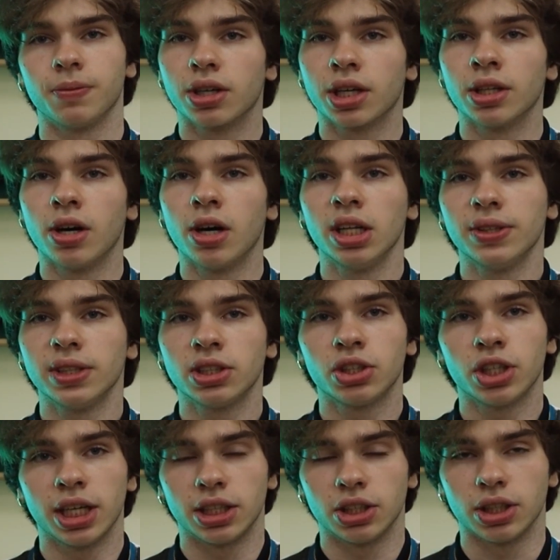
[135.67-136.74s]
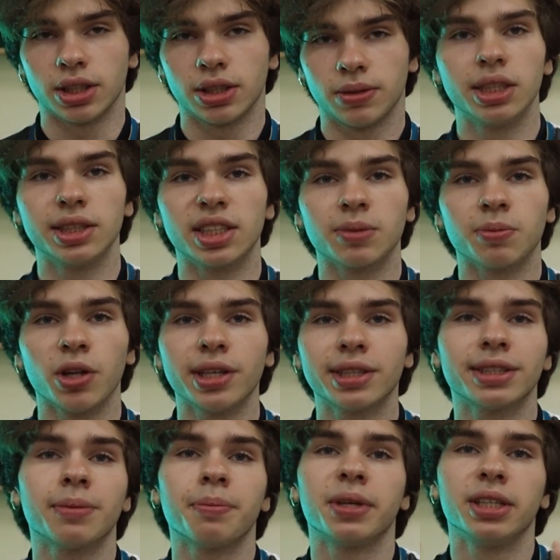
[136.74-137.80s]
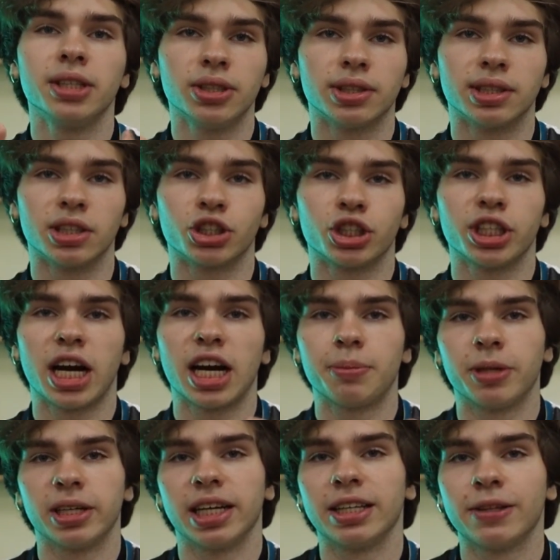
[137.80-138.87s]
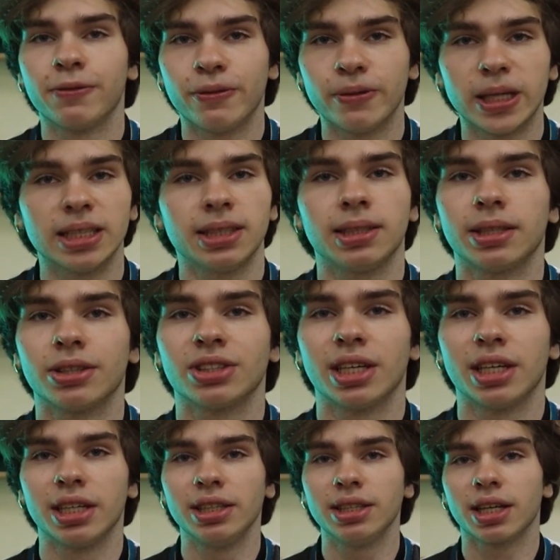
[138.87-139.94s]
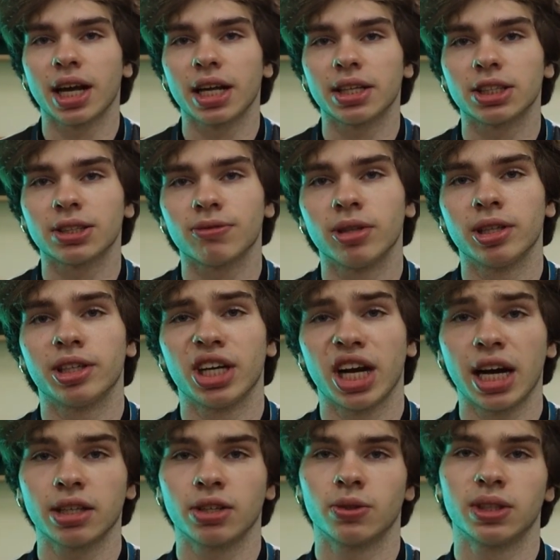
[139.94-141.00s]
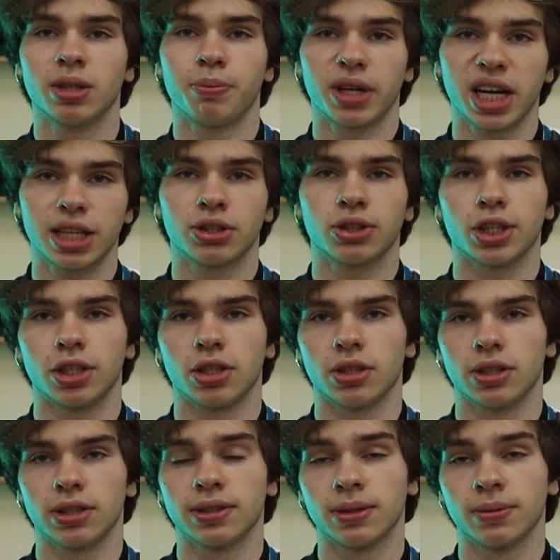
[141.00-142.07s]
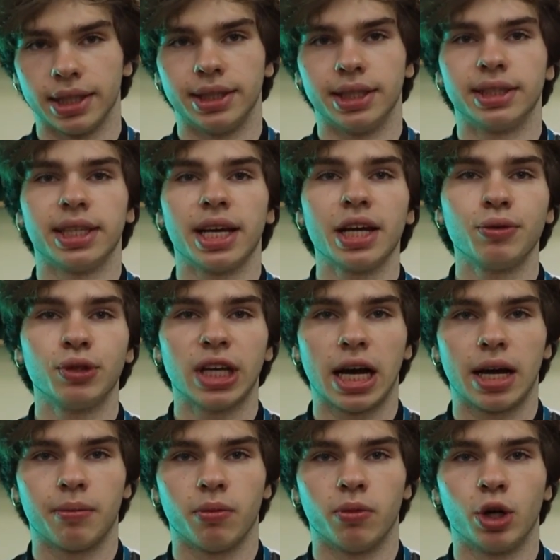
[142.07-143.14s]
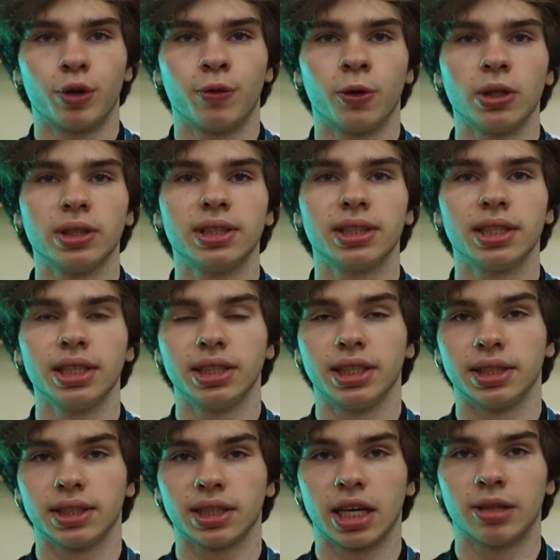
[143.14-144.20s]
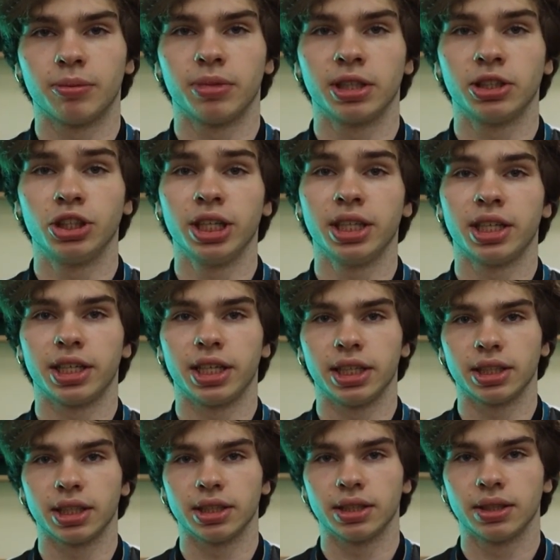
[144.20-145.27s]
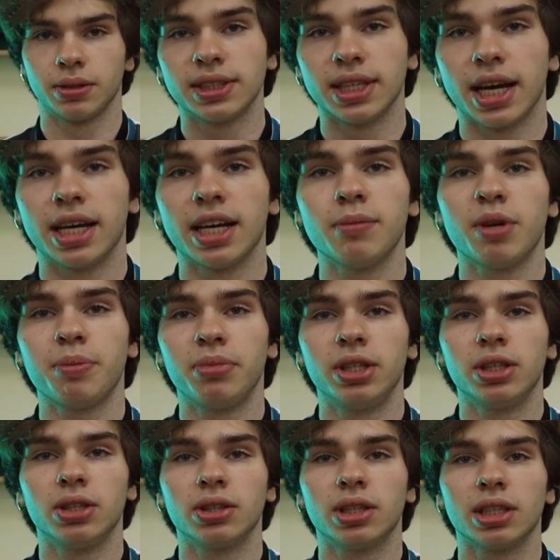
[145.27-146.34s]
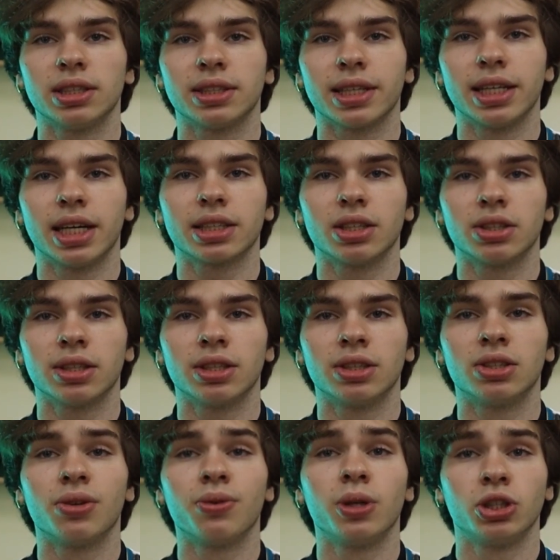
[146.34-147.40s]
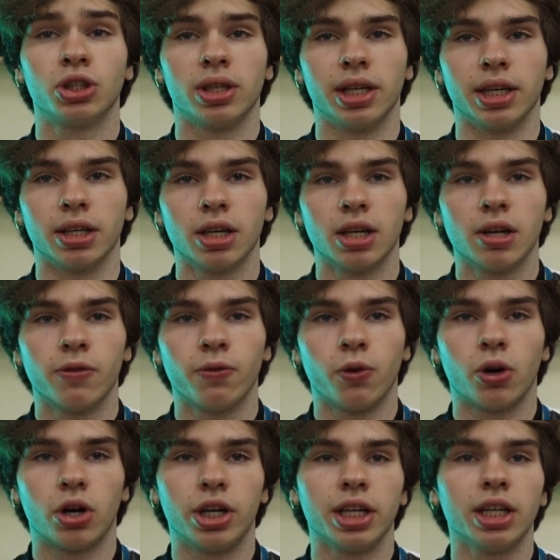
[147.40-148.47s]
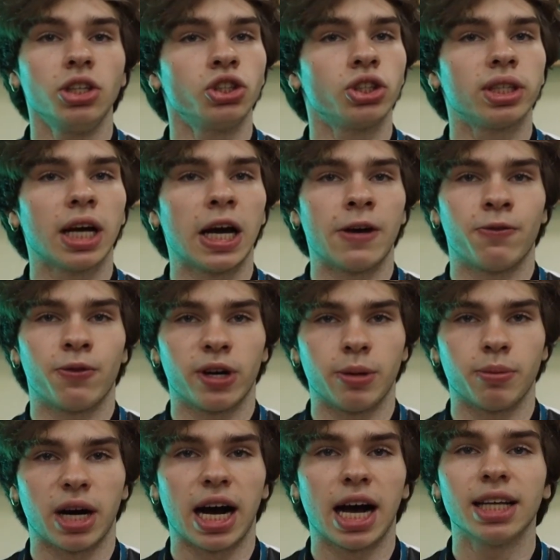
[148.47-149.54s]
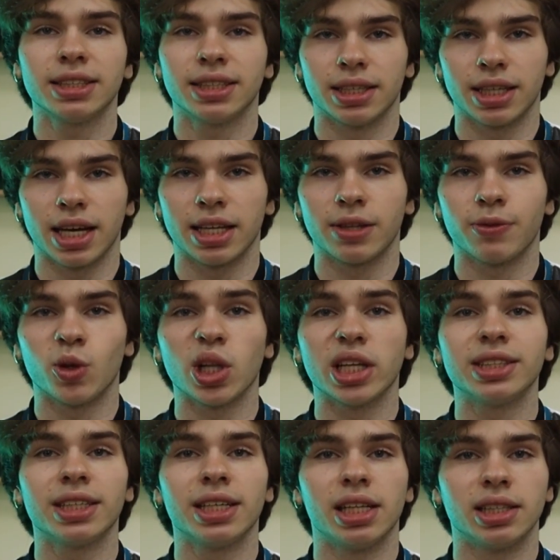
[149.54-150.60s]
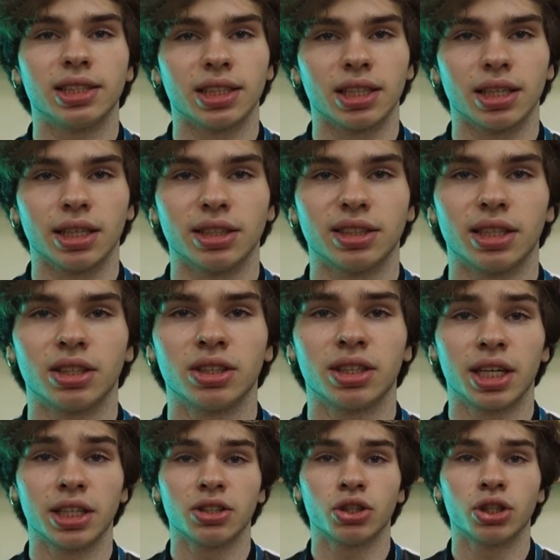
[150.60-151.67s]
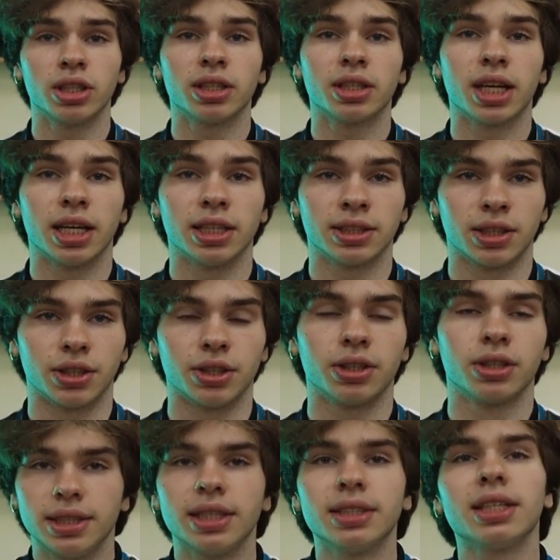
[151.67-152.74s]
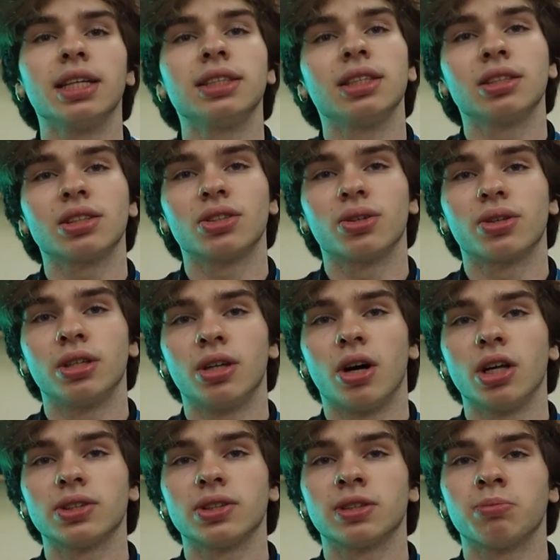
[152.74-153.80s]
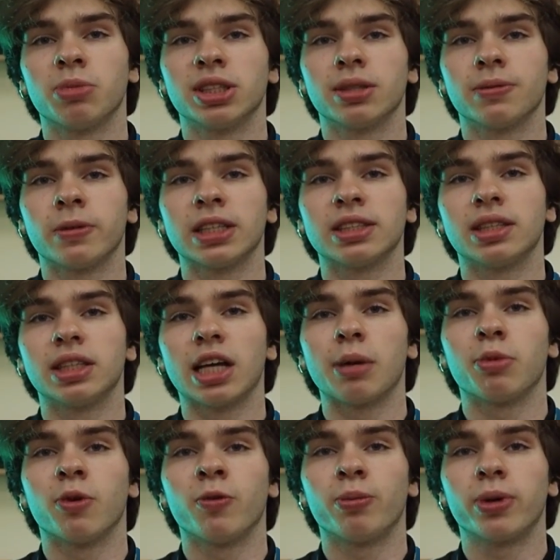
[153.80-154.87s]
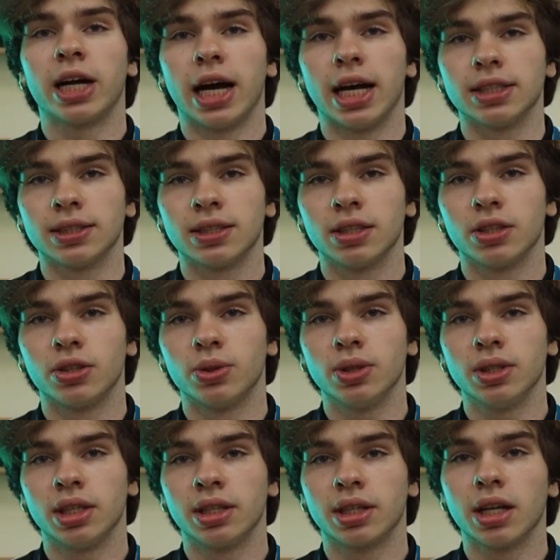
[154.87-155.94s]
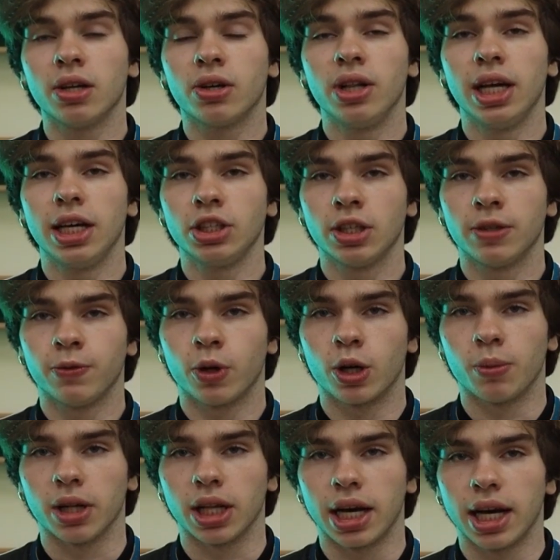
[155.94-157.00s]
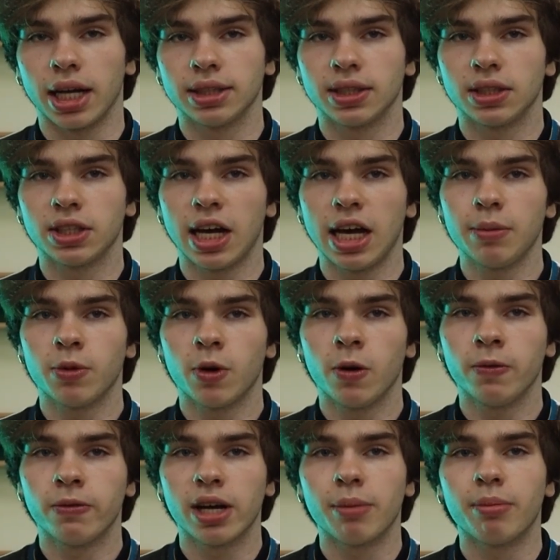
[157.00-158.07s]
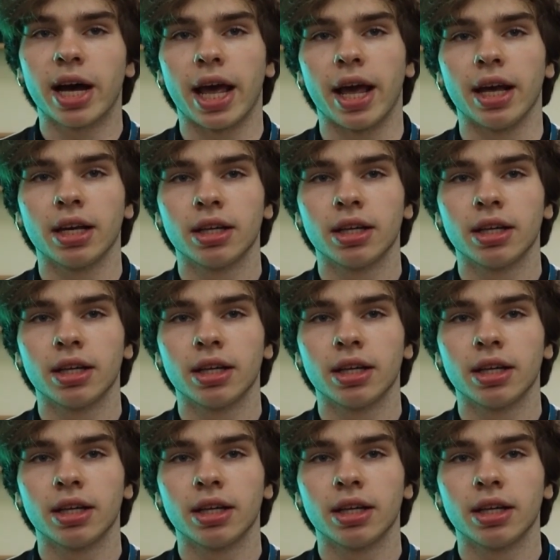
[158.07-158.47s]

You can always change it. The smaller the period, the sharper and faster the indicators will react to the price changes. At the same time, more false signals can be generated. The EMA period is selected individually for each time frame, asset and volatility in the strategy tester. In the settings, you can also specify the type of price used in calculation formula and the type of MA.